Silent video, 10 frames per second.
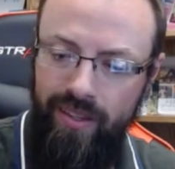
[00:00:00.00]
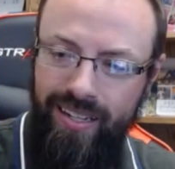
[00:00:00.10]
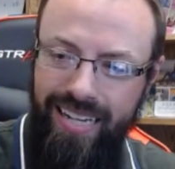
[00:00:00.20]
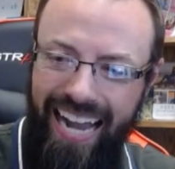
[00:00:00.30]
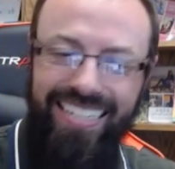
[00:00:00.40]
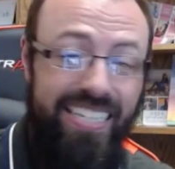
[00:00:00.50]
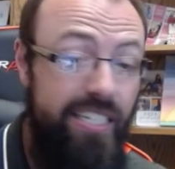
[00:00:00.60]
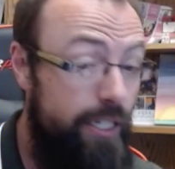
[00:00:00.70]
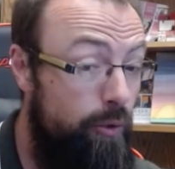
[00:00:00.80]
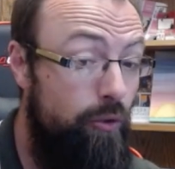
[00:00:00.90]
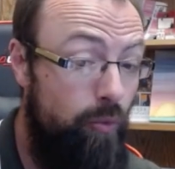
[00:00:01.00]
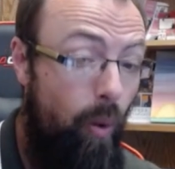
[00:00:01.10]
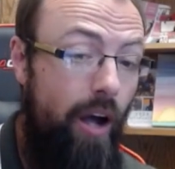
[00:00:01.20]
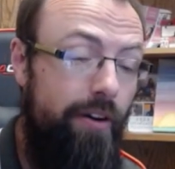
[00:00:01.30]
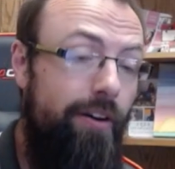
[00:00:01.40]
God can use
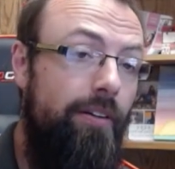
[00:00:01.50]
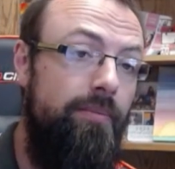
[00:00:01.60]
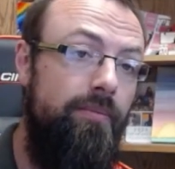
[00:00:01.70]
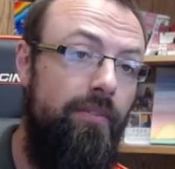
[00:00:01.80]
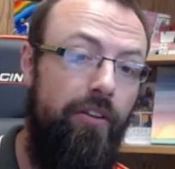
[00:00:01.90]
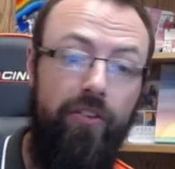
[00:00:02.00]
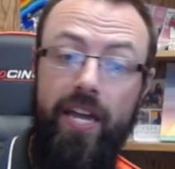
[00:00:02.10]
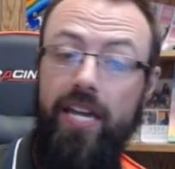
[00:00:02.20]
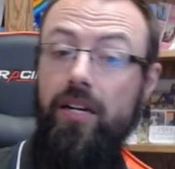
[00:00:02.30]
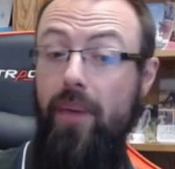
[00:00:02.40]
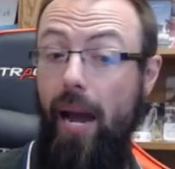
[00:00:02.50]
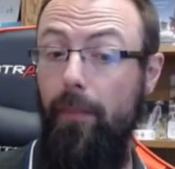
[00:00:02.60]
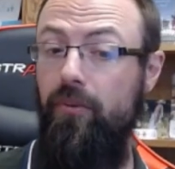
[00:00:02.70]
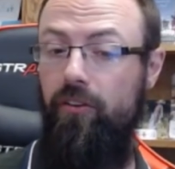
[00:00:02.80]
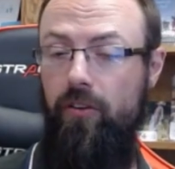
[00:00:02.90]
water, say in a
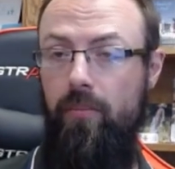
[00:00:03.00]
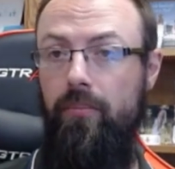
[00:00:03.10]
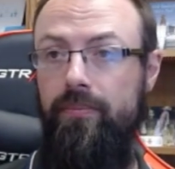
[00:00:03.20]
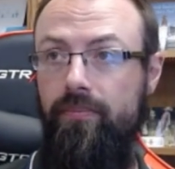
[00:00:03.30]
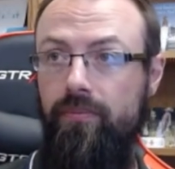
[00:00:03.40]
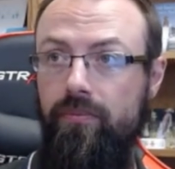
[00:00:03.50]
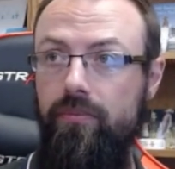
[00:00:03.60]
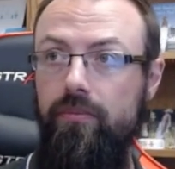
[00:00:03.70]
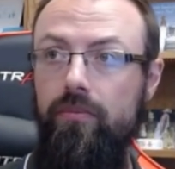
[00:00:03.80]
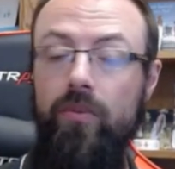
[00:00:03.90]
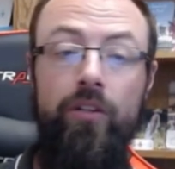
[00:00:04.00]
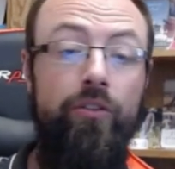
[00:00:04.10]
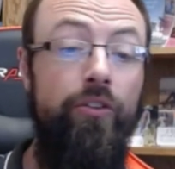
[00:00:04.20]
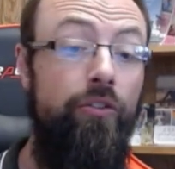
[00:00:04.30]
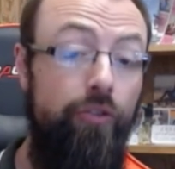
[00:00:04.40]
baptism,
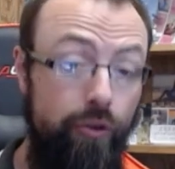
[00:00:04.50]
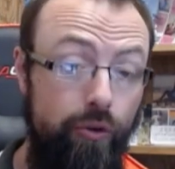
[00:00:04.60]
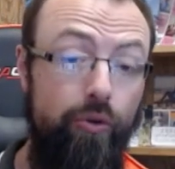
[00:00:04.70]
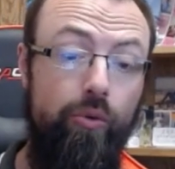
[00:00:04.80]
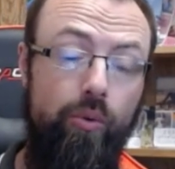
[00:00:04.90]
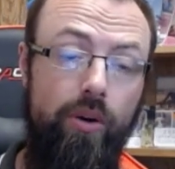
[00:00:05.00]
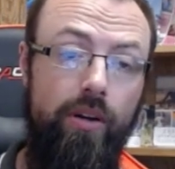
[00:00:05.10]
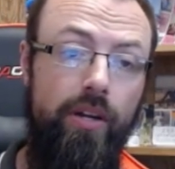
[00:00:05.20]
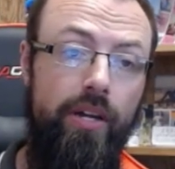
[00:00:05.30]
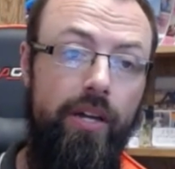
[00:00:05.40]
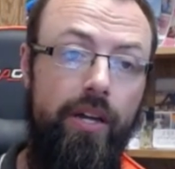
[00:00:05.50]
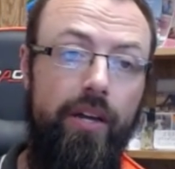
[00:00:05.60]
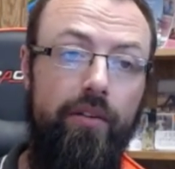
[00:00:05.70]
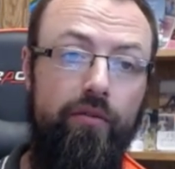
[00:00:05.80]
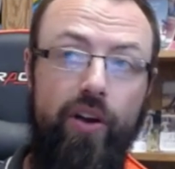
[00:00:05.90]
to do
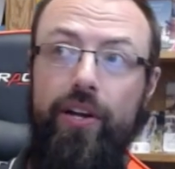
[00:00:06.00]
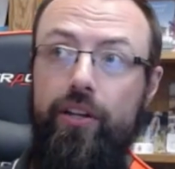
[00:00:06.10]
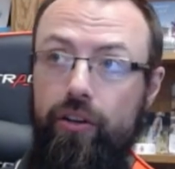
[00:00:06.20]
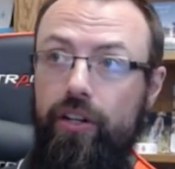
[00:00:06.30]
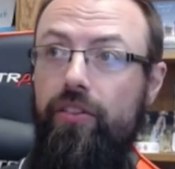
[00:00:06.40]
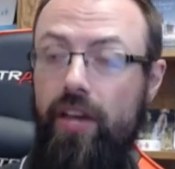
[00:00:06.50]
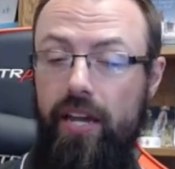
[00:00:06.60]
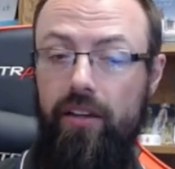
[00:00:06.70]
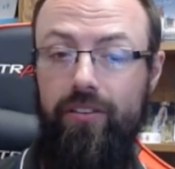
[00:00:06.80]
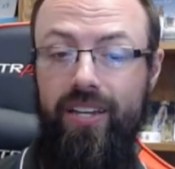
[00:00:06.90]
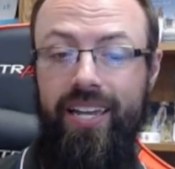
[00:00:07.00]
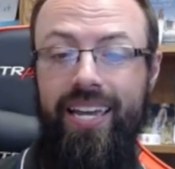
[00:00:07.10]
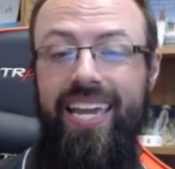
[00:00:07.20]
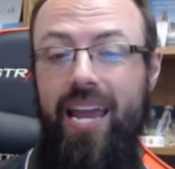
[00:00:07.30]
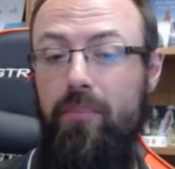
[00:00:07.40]
very good things.
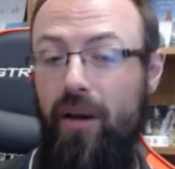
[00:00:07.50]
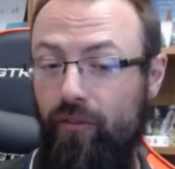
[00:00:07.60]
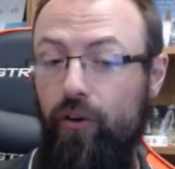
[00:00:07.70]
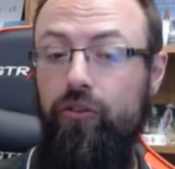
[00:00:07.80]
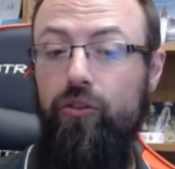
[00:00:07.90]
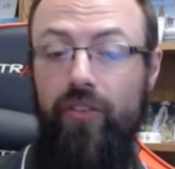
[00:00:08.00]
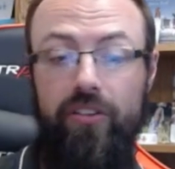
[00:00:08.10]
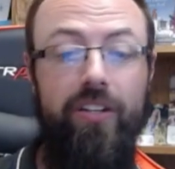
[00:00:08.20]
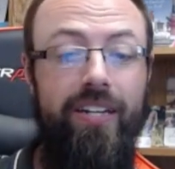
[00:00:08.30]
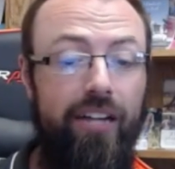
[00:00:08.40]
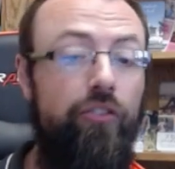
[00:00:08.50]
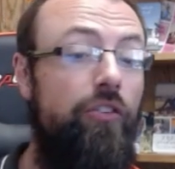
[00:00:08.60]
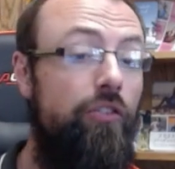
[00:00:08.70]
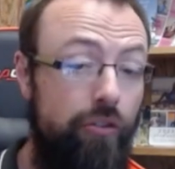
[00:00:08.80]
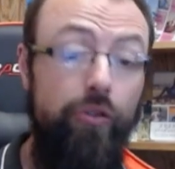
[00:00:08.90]
And by virtue of its
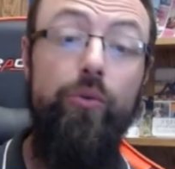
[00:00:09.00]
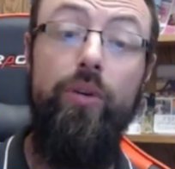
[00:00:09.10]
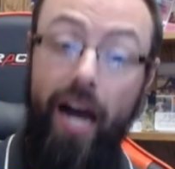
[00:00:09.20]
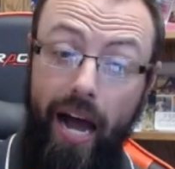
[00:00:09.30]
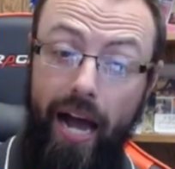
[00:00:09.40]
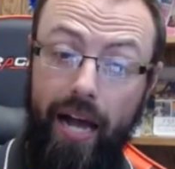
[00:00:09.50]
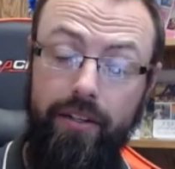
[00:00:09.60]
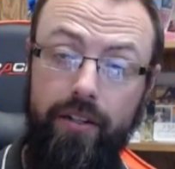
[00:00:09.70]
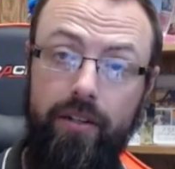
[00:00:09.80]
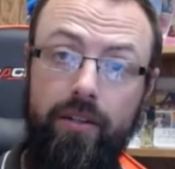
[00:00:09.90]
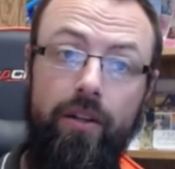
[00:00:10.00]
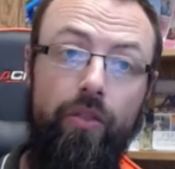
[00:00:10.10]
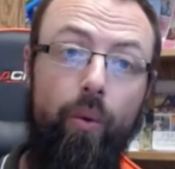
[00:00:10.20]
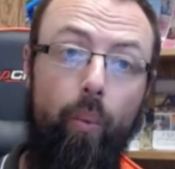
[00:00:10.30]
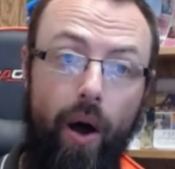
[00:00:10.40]
connection to God,
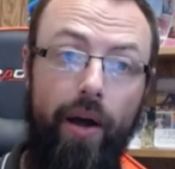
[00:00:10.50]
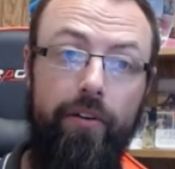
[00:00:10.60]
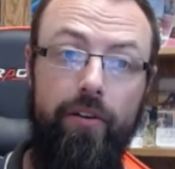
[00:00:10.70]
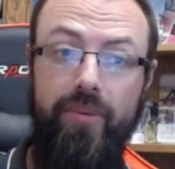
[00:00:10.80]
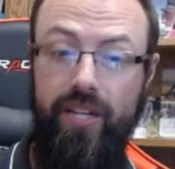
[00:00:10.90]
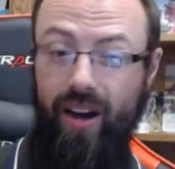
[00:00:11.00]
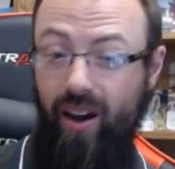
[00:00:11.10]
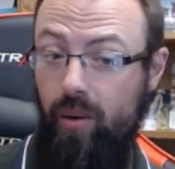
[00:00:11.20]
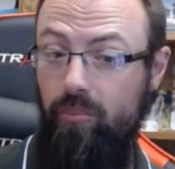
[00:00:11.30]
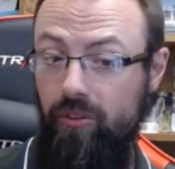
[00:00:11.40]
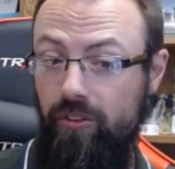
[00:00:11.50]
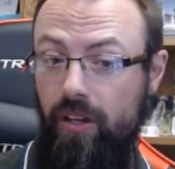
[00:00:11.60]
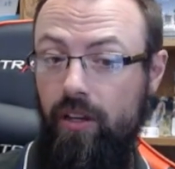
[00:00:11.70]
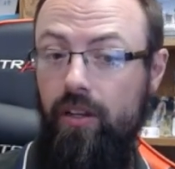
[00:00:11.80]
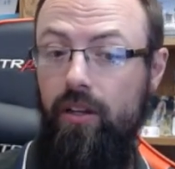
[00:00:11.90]
the water becomes
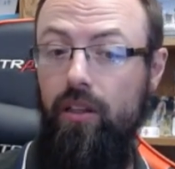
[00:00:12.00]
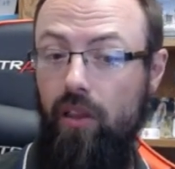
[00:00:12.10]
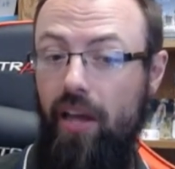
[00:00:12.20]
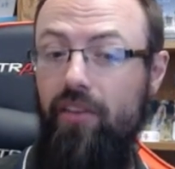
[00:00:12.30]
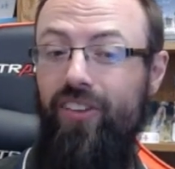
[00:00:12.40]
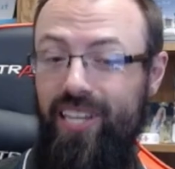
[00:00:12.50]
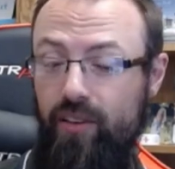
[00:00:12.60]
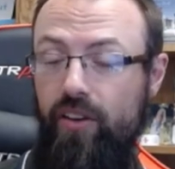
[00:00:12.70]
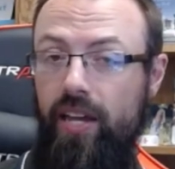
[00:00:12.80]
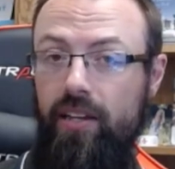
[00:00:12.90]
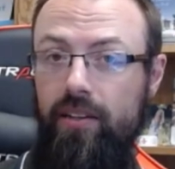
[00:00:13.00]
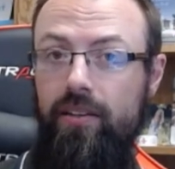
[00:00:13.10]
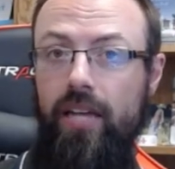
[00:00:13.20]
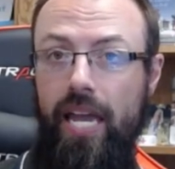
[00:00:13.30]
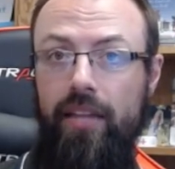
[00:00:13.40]
life giving
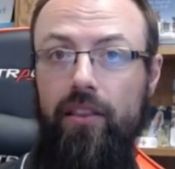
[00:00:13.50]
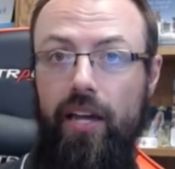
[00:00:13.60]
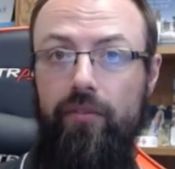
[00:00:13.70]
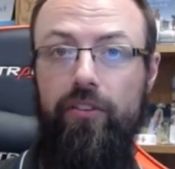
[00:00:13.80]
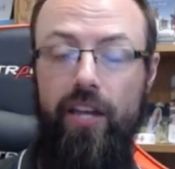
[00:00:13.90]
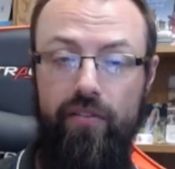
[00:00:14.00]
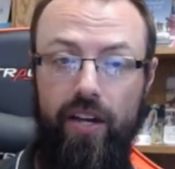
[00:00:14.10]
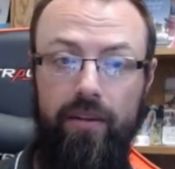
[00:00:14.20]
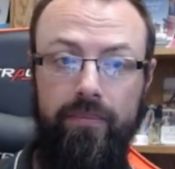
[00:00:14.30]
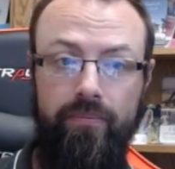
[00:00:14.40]
and life saving.